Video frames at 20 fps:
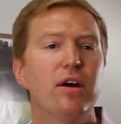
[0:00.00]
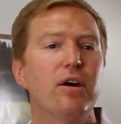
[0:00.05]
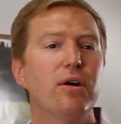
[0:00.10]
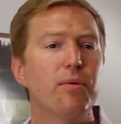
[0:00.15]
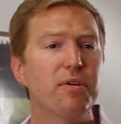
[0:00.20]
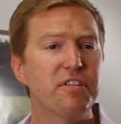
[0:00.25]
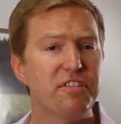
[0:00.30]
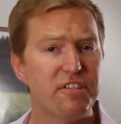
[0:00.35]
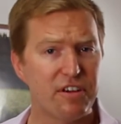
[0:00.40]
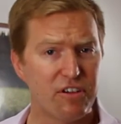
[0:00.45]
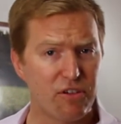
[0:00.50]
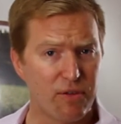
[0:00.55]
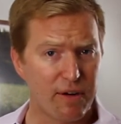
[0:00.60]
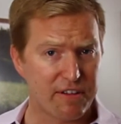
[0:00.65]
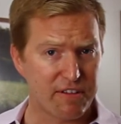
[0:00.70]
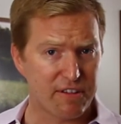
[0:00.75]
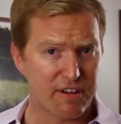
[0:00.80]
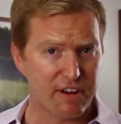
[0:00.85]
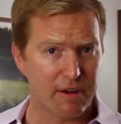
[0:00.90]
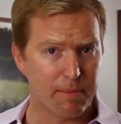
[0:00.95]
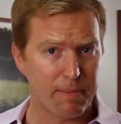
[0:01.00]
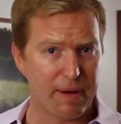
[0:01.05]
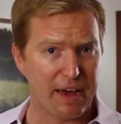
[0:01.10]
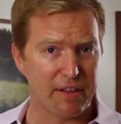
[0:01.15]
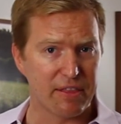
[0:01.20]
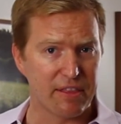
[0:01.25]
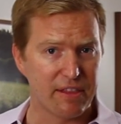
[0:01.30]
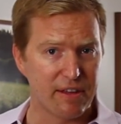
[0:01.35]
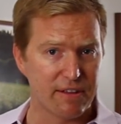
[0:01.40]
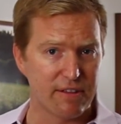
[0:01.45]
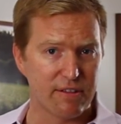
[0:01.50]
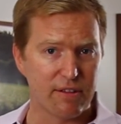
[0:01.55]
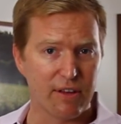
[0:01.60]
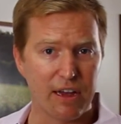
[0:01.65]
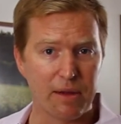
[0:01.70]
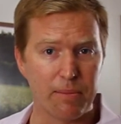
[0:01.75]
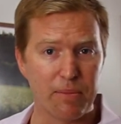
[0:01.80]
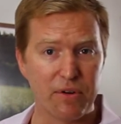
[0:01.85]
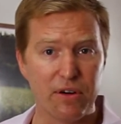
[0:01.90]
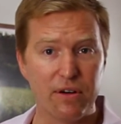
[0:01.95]
What's interesting about this
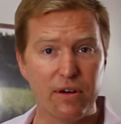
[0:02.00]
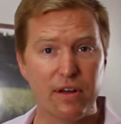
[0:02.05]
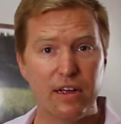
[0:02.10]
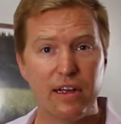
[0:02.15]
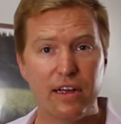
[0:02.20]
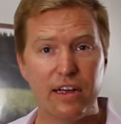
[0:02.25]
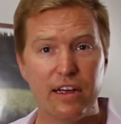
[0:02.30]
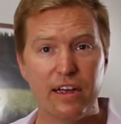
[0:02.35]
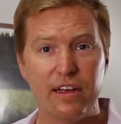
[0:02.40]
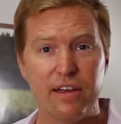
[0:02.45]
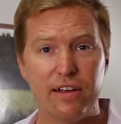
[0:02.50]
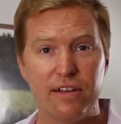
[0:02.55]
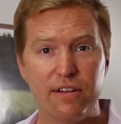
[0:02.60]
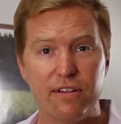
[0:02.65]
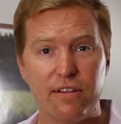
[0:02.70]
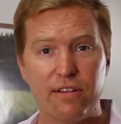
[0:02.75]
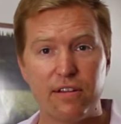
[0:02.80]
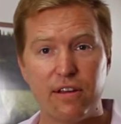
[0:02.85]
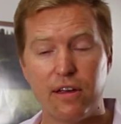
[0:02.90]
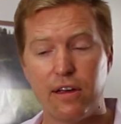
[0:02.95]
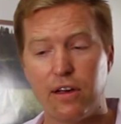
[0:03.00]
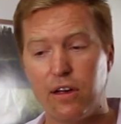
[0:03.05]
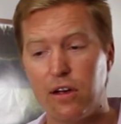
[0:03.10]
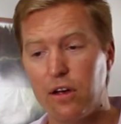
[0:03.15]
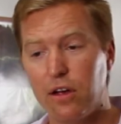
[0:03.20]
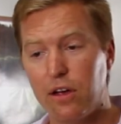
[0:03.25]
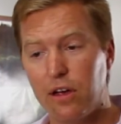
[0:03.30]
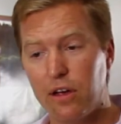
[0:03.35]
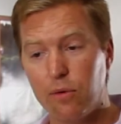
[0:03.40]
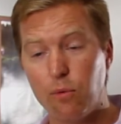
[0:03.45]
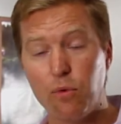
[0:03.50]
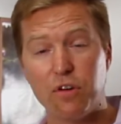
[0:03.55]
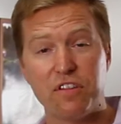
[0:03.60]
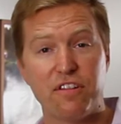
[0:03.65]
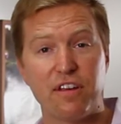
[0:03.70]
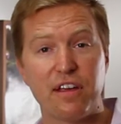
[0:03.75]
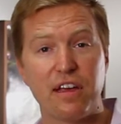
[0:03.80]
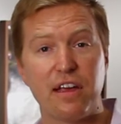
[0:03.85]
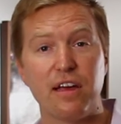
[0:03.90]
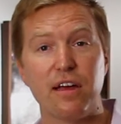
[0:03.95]
label is, once
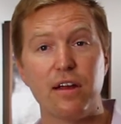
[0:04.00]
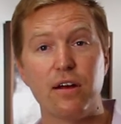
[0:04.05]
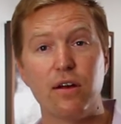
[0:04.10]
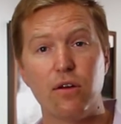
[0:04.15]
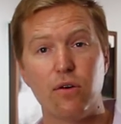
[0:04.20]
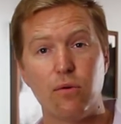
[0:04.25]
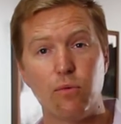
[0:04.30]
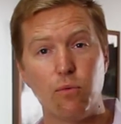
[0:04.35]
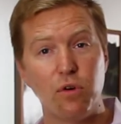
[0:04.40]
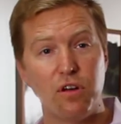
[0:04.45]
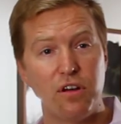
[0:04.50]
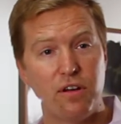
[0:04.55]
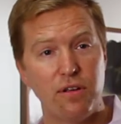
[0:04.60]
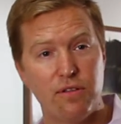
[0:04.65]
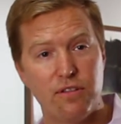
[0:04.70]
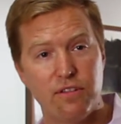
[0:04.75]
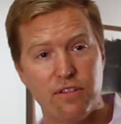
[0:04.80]
again, one who's